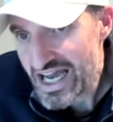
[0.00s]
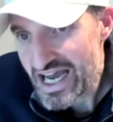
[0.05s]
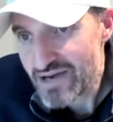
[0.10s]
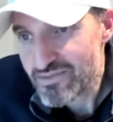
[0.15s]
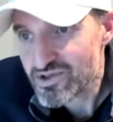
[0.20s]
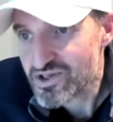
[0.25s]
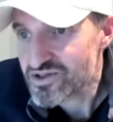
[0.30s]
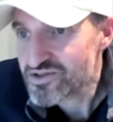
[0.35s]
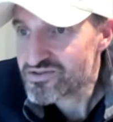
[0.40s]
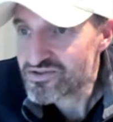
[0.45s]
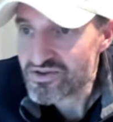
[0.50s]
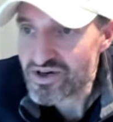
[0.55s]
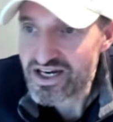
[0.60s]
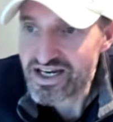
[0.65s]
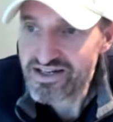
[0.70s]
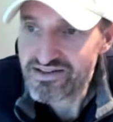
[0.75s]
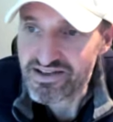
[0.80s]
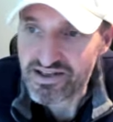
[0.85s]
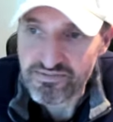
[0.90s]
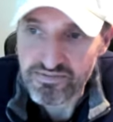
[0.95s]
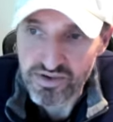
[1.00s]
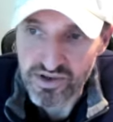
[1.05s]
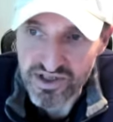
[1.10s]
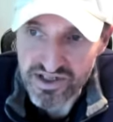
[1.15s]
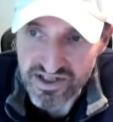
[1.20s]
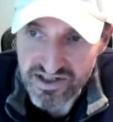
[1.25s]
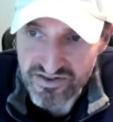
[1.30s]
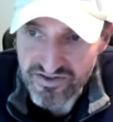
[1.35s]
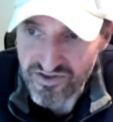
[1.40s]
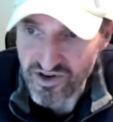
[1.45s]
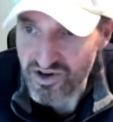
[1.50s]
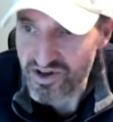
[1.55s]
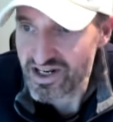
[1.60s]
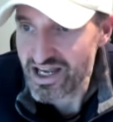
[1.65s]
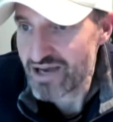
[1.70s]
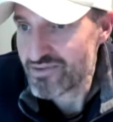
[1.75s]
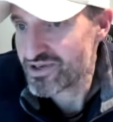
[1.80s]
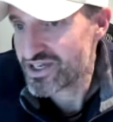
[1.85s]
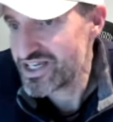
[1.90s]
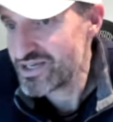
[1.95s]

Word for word: hammer, right? It put an inverted hammer.